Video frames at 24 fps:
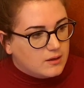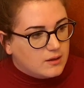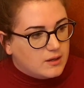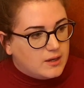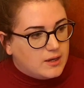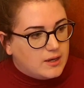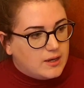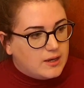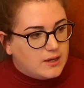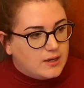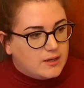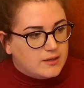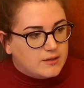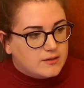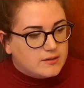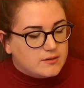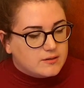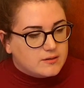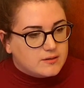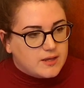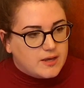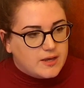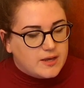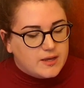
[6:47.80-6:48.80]

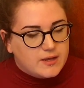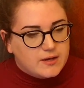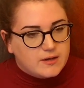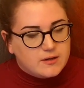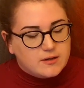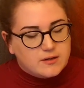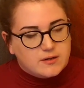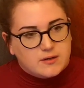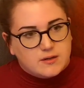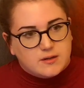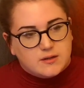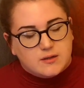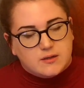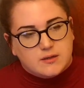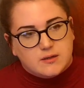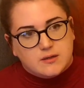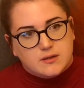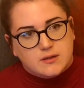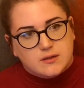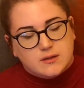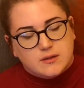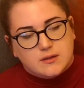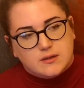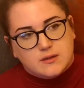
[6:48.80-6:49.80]
And then
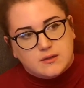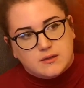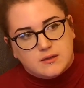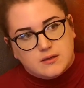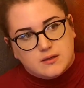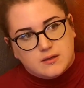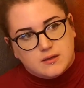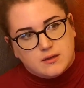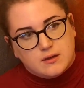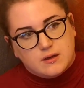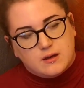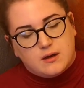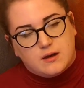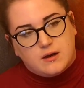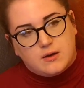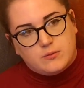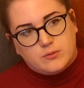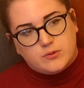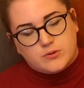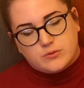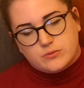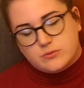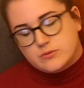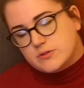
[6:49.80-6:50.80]
I
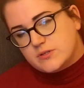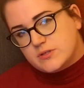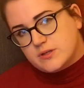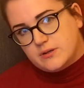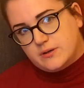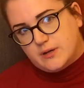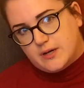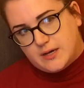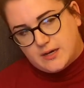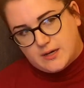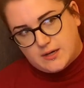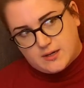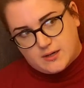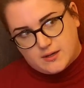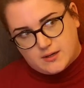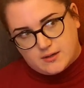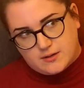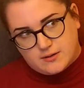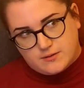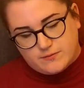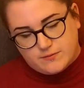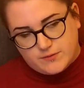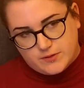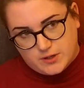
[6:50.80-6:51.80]
would also
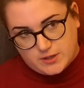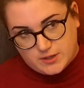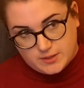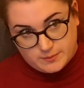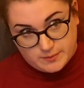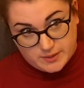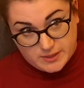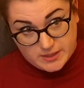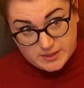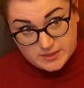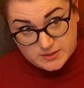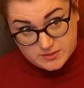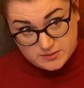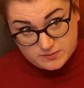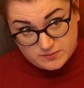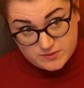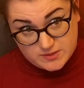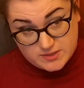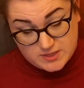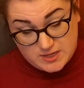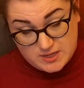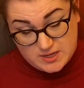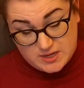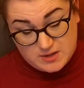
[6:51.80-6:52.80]
have nightmares of
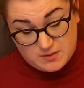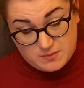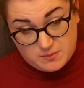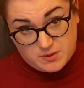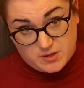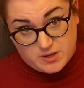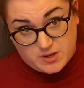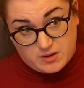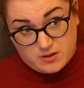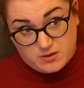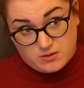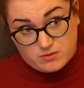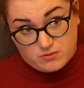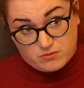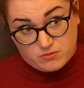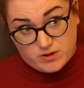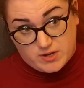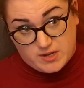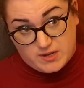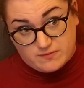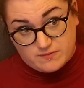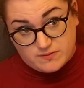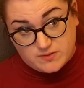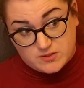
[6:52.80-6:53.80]
seeing my own
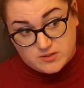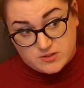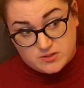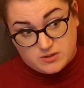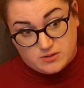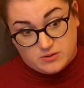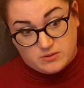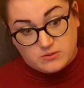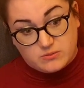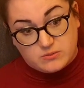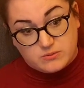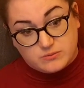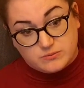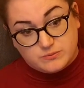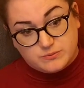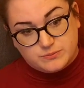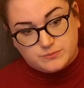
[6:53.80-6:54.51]
gravestone.